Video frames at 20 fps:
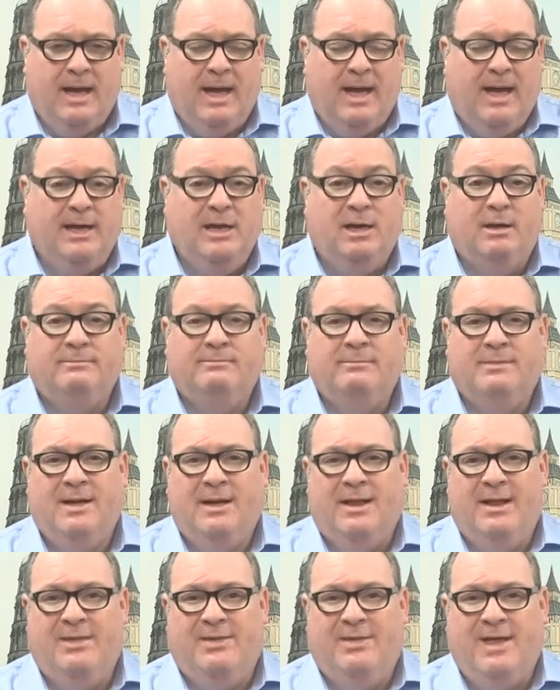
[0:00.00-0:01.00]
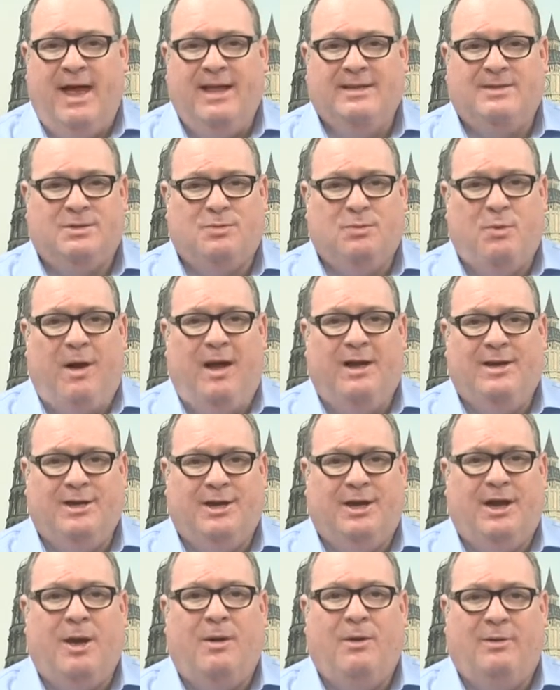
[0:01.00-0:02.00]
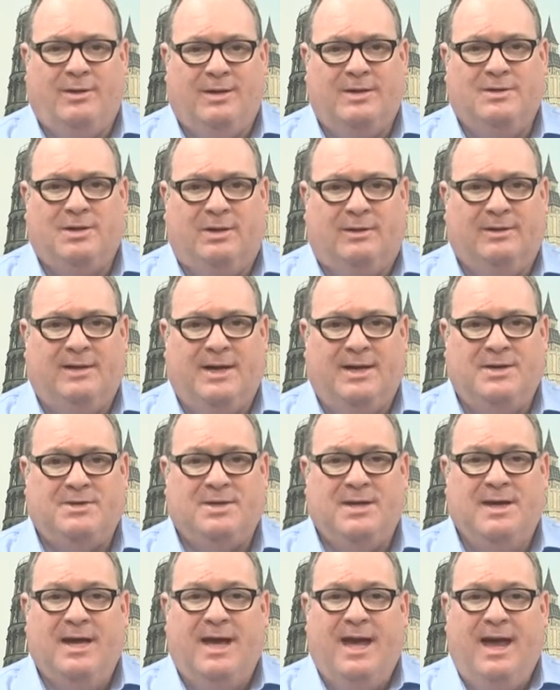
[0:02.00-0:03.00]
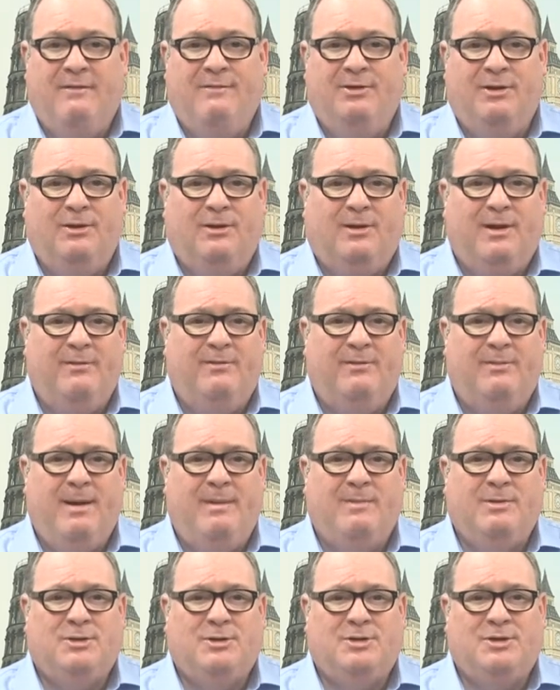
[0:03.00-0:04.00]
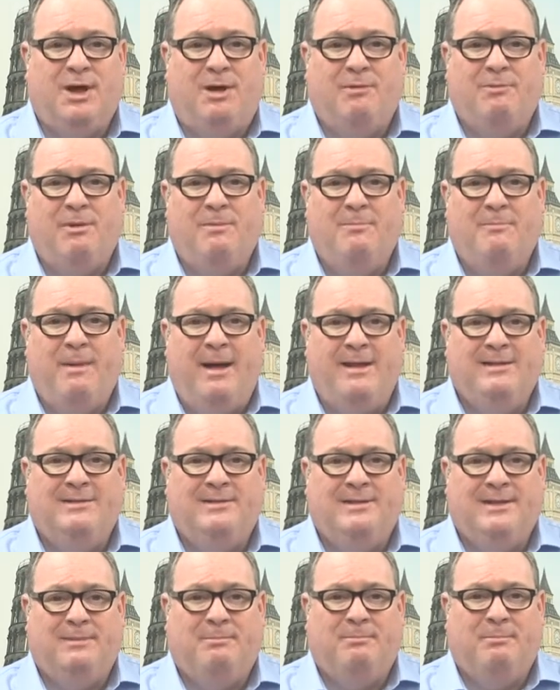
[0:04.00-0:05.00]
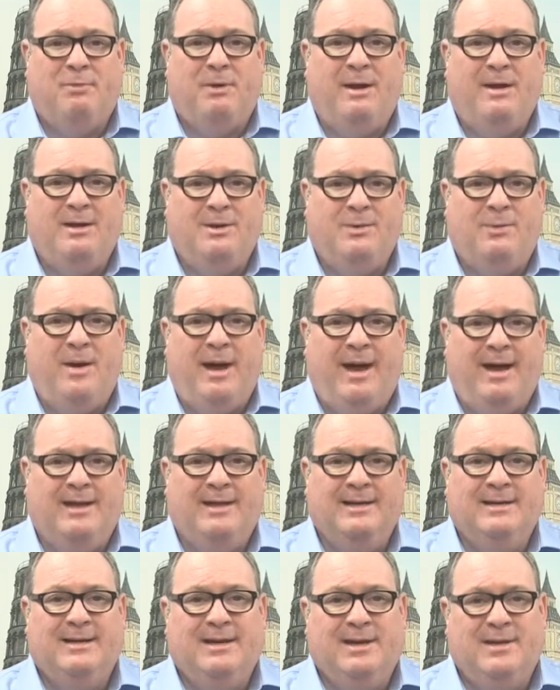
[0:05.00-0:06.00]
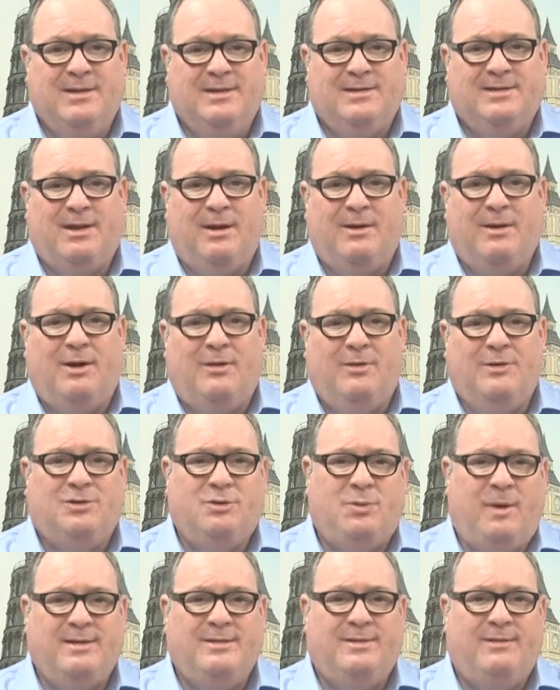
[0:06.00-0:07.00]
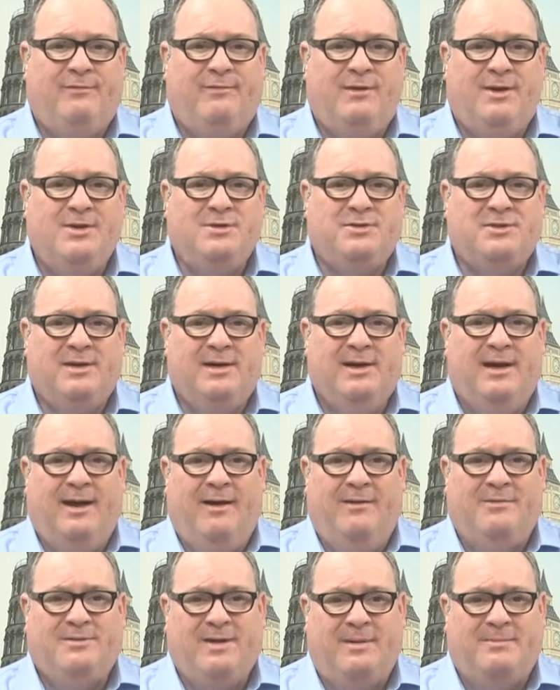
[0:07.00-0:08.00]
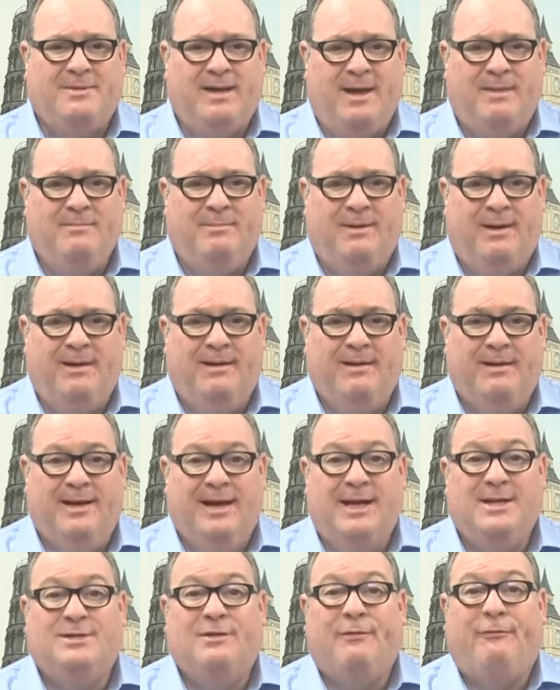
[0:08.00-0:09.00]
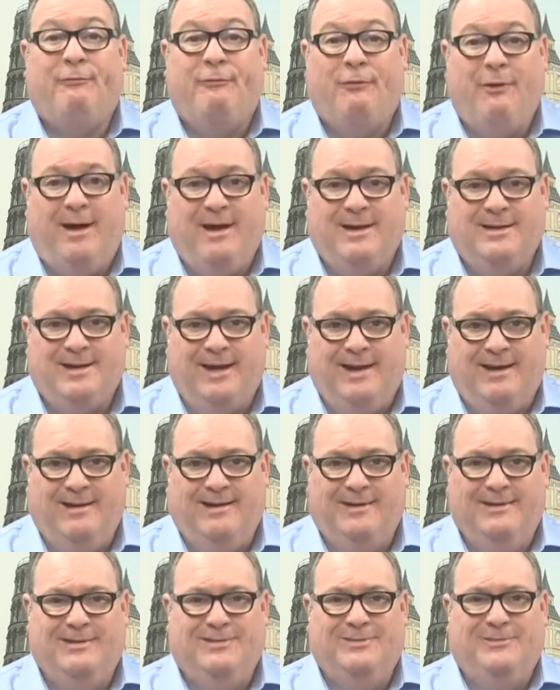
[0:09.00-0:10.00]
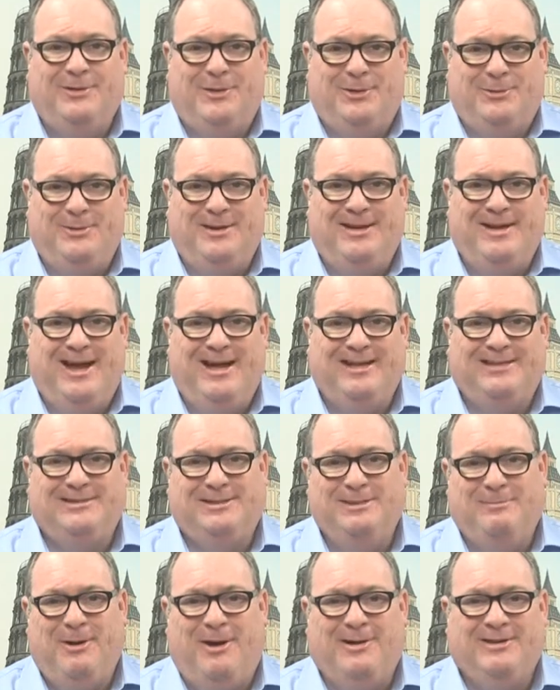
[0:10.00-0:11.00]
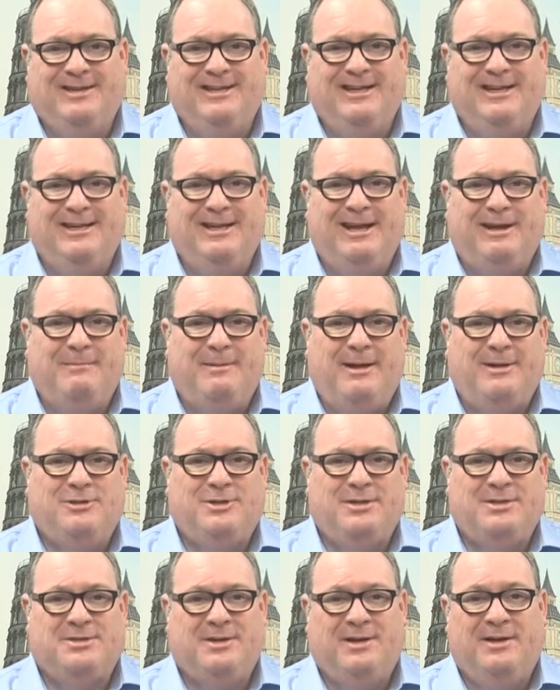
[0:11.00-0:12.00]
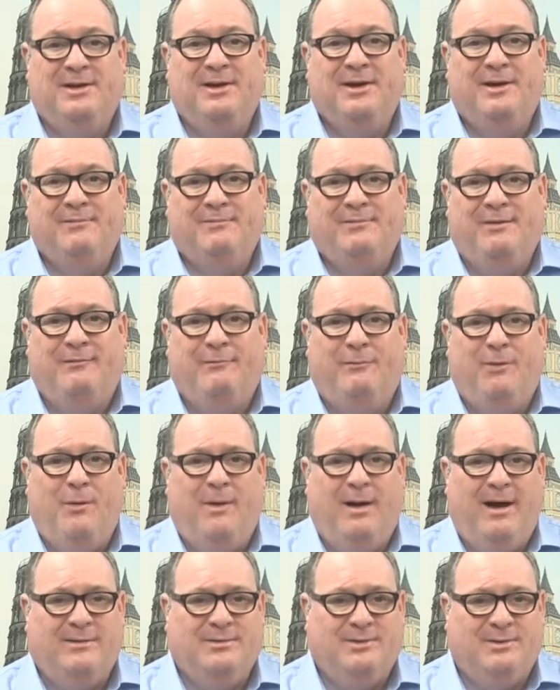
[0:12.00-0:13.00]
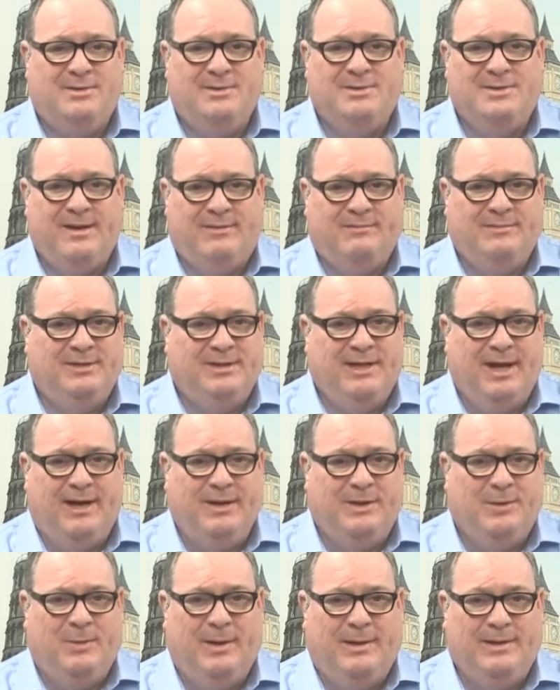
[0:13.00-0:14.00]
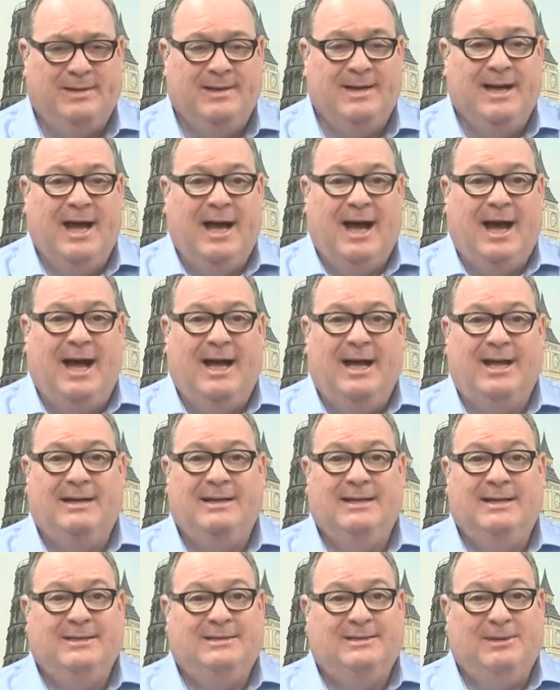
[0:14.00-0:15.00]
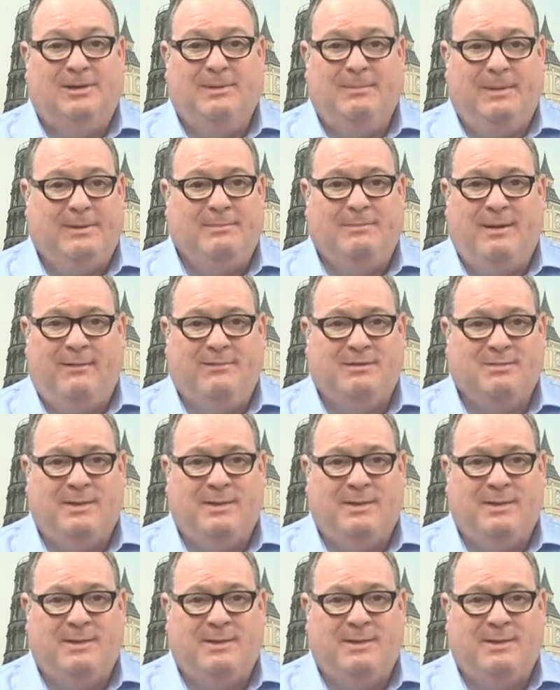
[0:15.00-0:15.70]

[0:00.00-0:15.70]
Yeah, that's why you go on these holidays. If you're looking for maybe just a romantic breakaway, this is going on the 21st of September. It's a Friday for 3 nights, departing in and out of Manchester for £479. It's on a bed and breakfast